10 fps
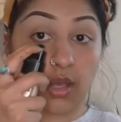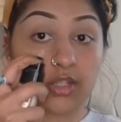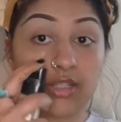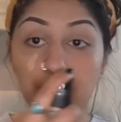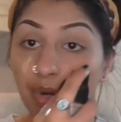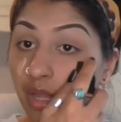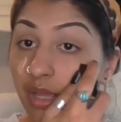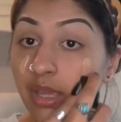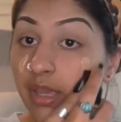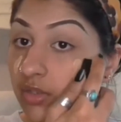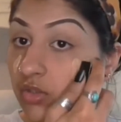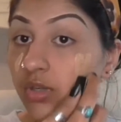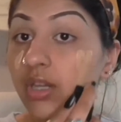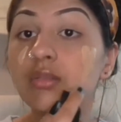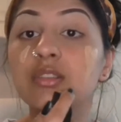I just apply it
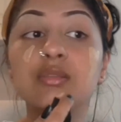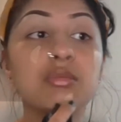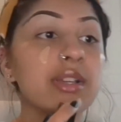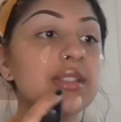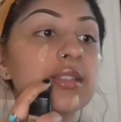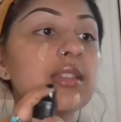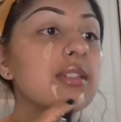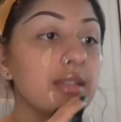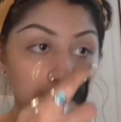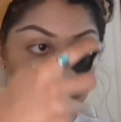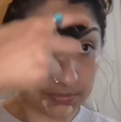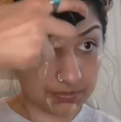straight onto my skin,